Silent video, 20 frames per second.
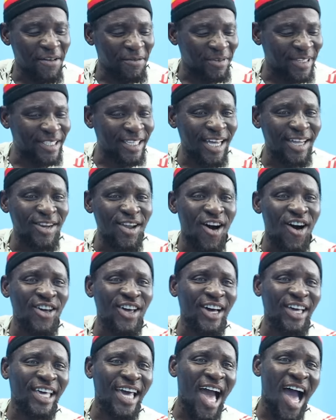He said, no,
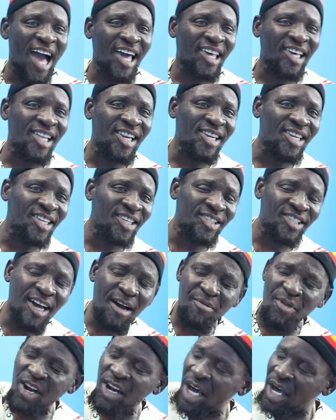you can't kill
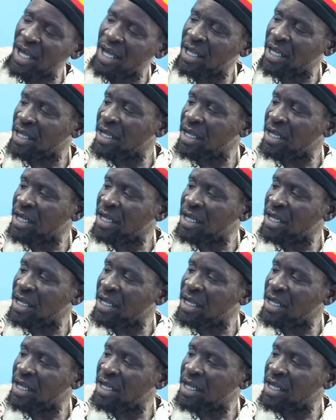ninja, brother.